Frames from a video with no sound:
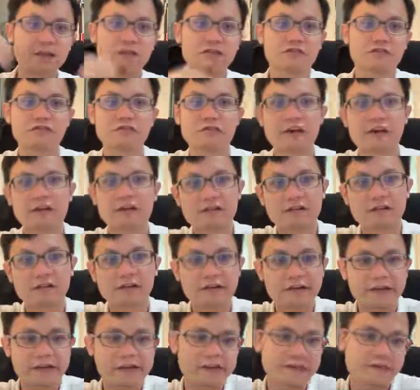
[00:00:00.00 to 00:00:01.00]
So
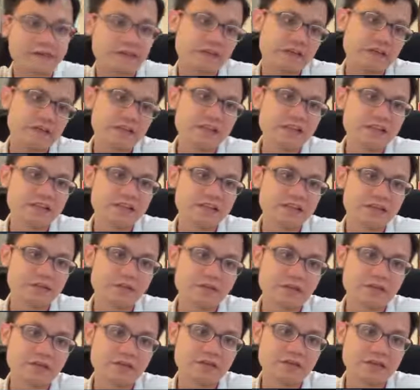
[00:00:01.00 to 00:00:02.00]
this is your
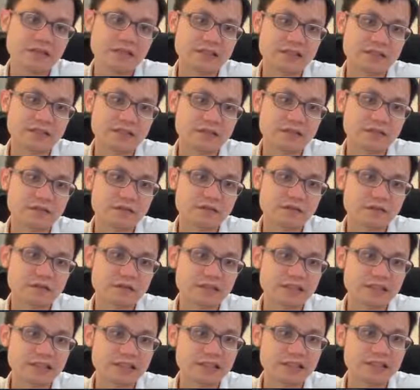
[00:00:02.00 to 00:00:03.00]
blood vessel,
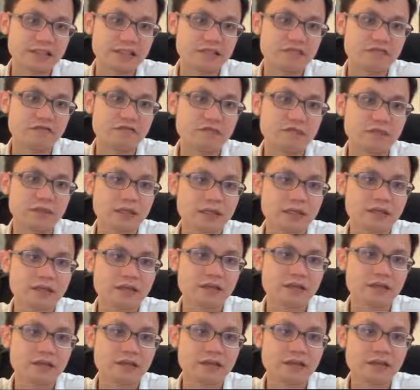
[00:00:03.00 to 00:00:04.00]
this is the
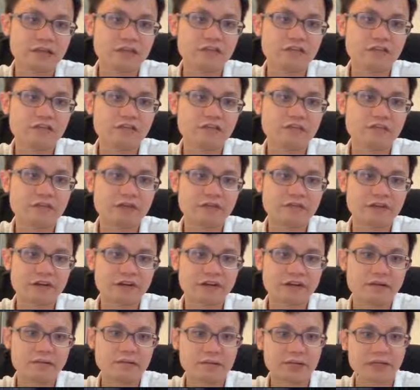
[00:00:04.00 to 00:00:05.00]
lumen. It used to be
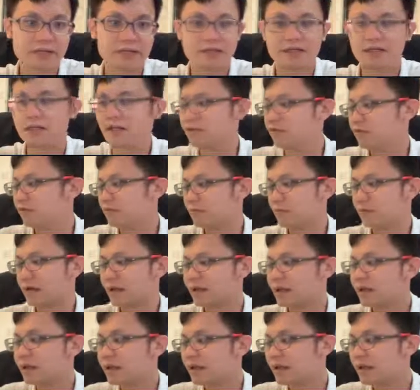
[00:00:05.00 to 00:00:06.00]
very big, the
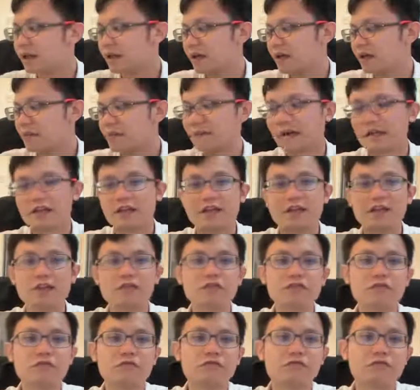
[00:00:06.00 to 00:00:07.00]
lumen, but
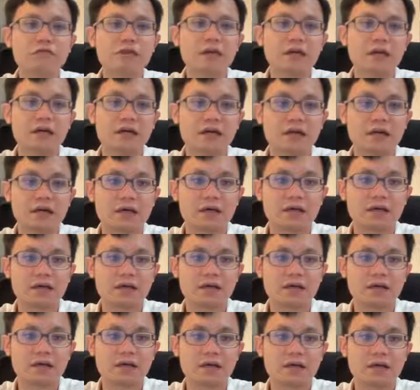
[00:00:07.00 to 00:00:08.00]
due to the